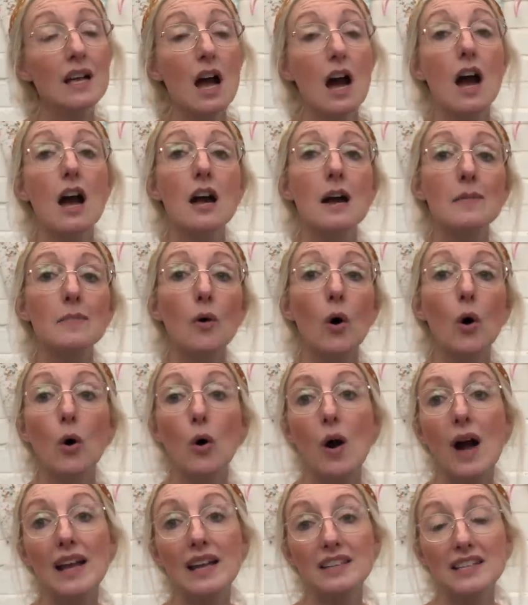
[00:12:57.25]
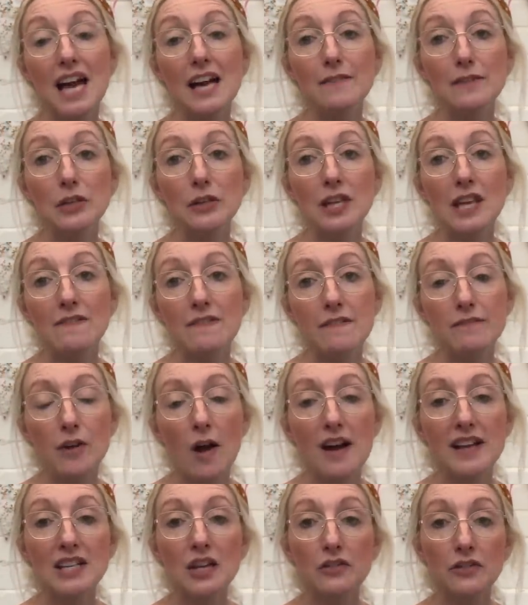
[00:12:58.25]
Or I could have a look if I've got
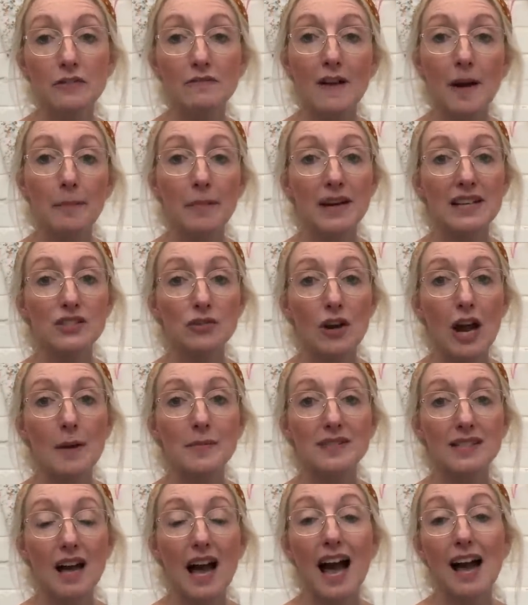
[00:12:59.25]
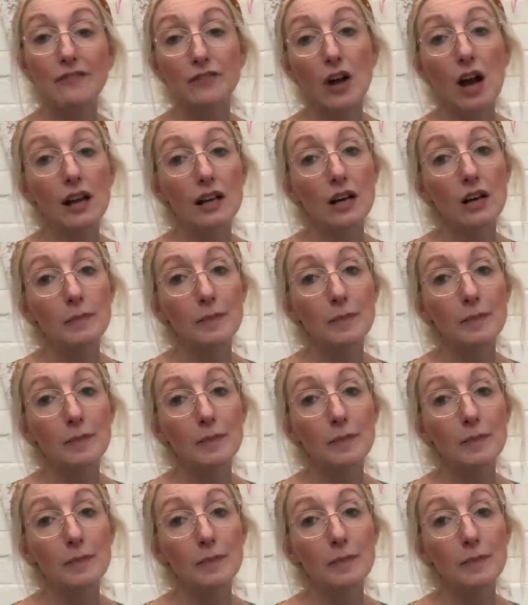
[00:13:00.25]
any other fabric scraps that have got a little